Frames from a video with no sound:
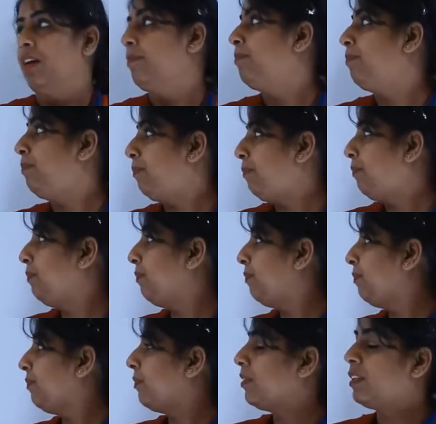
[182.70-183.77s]

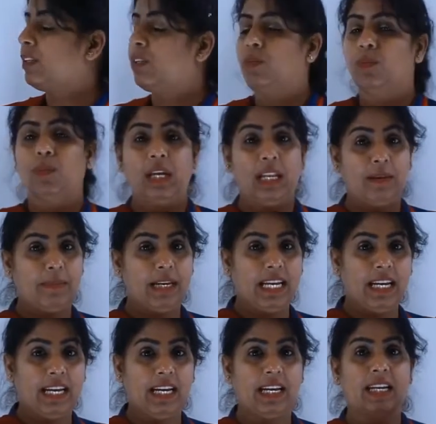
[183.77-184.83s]
We'll
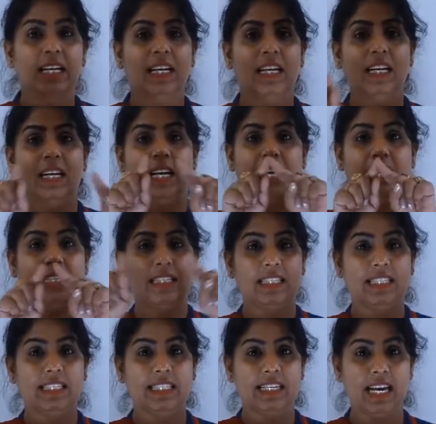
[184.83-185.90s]
make a
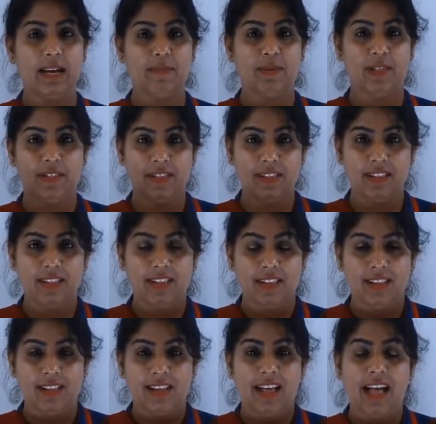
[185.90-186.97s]
table
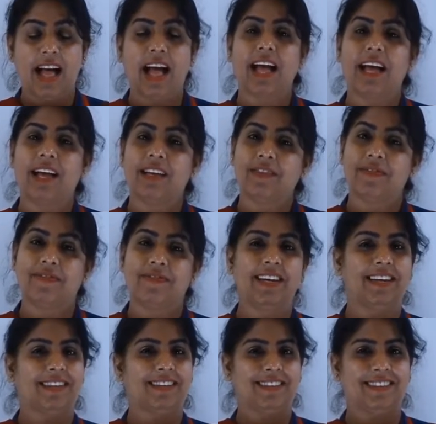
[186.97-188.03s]
and fill
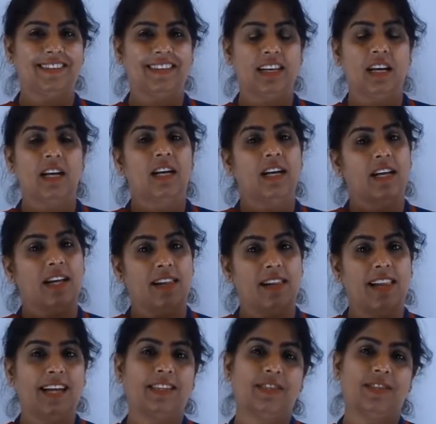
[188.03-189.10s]
it.
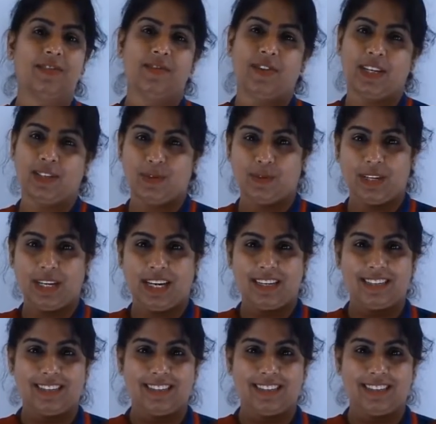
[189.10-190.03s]
Let's try to do that.